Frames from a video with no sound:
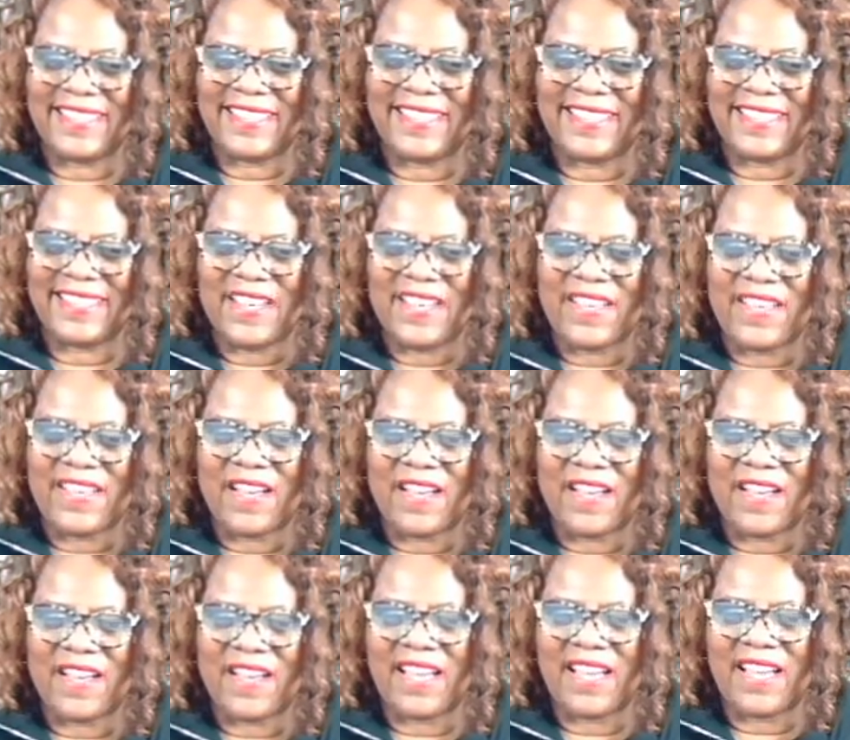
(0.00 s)

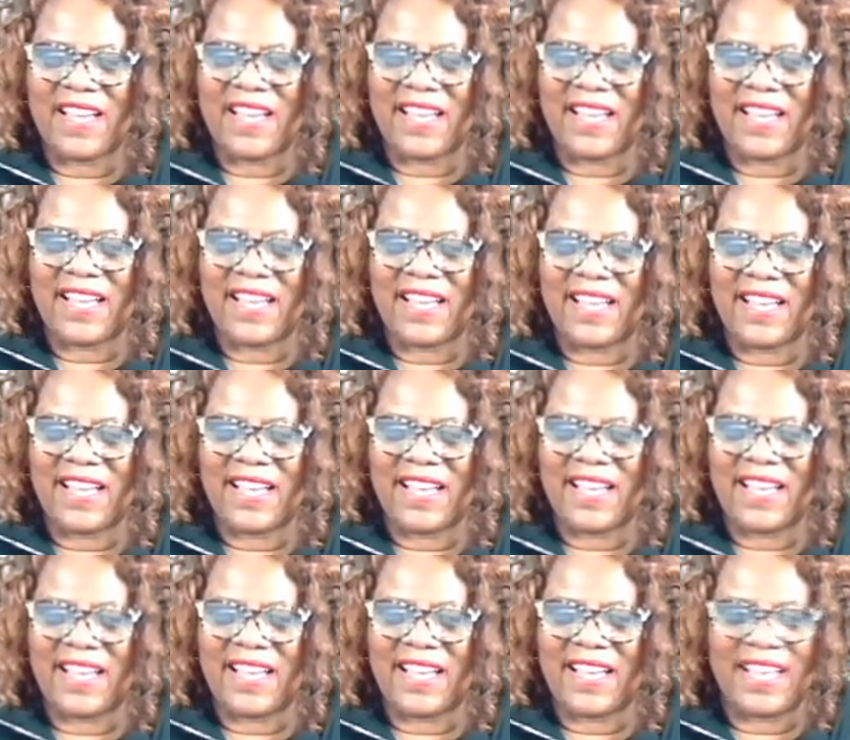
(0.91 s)

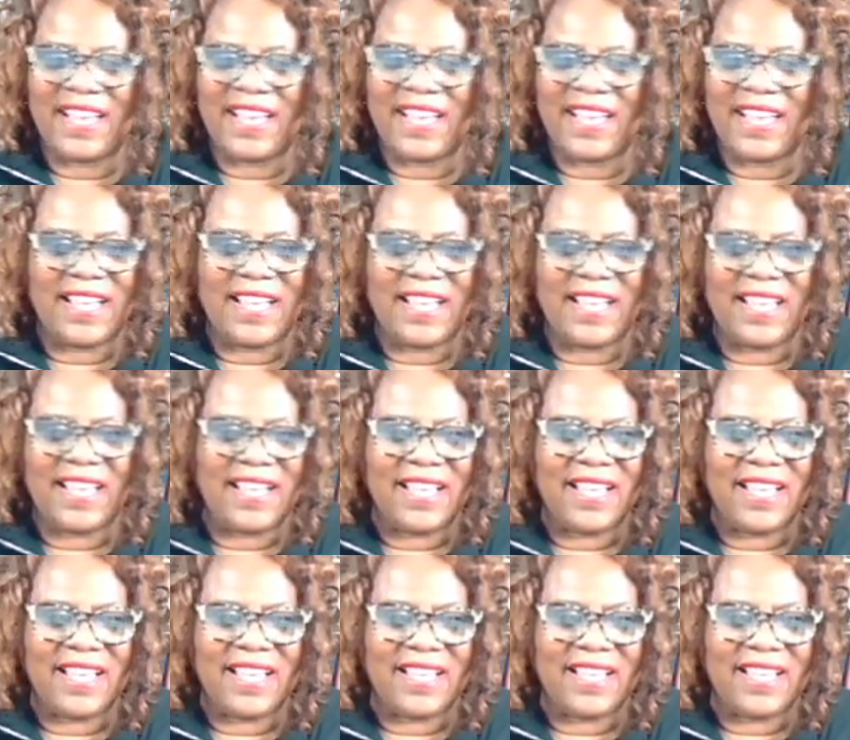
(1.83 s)

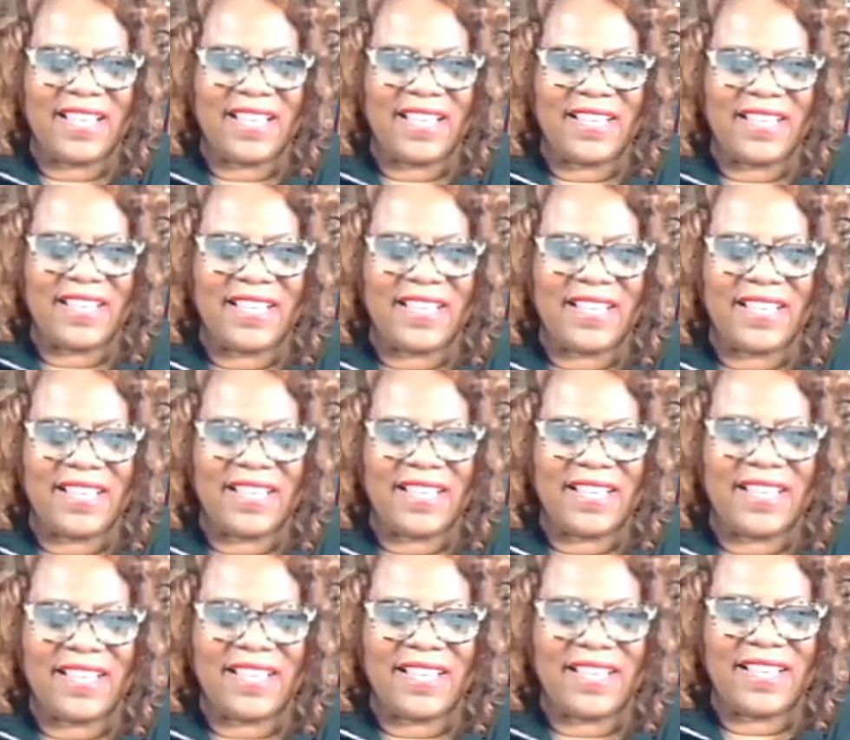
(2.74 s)

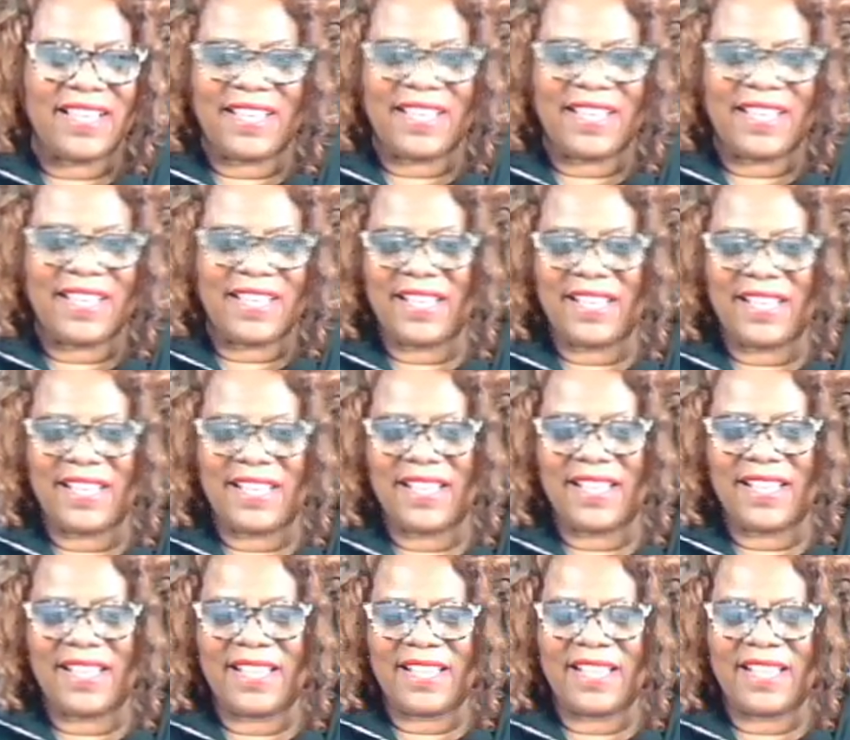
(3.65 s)
[no speech]